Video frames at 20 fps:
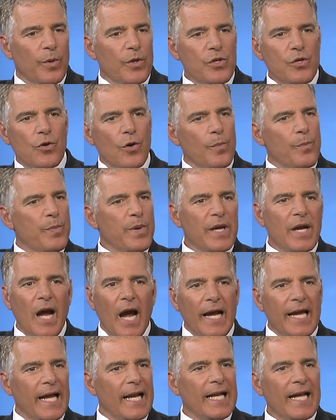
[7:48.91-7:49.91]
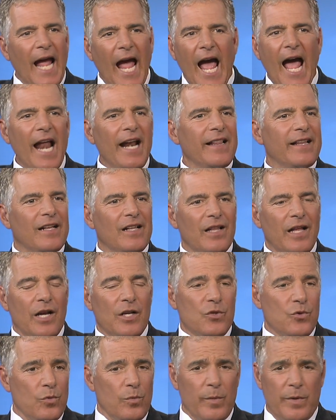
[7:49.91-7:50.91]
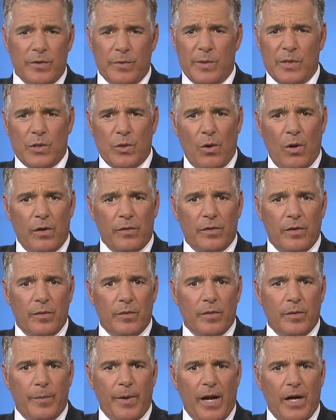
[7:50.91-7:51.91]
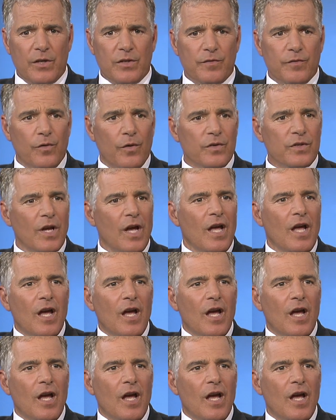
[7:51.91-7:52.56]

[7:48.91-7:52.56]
but you're big on getting out of the classroom, as we saw at the Patterson Falls.